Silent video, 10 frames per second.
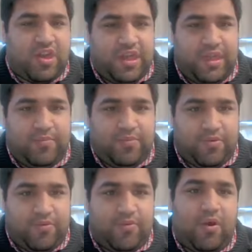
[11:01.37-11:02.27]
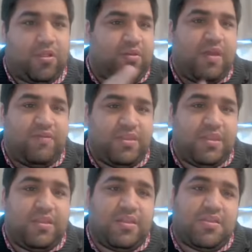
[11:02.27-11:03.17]
I came through, although I haven't
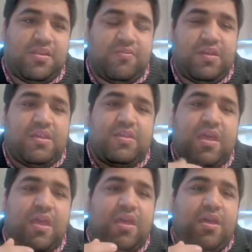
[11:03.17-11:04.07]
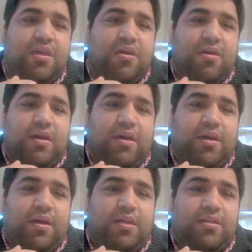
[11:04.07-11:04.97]
seen the series.
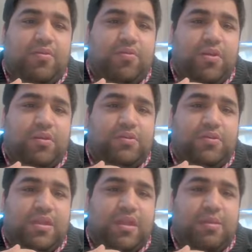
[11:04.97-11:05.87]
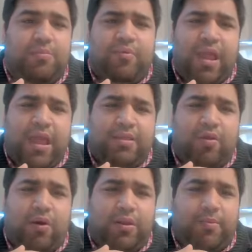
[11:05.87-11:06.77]
It goes on to say, Bran
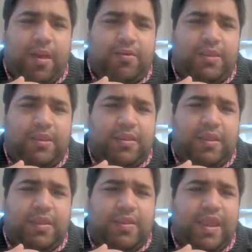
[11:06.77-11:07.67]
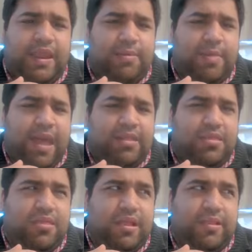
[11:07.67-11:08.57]
thought about it. Can a man
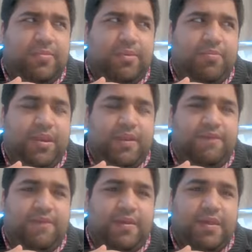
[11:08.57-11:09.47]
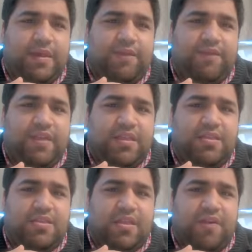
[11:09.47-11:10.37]
still be brave if
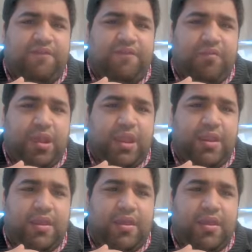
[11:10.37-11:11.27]
he's afraid?